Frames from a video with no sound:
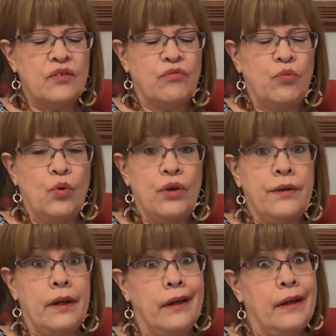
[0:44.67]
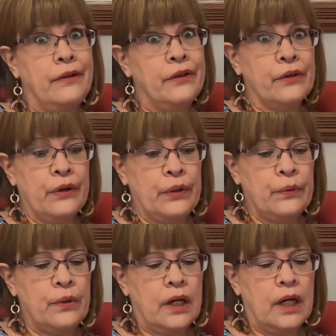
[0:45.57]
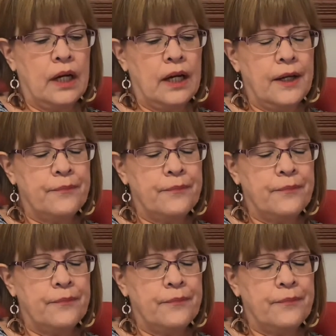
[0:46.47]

of wood in your own eye?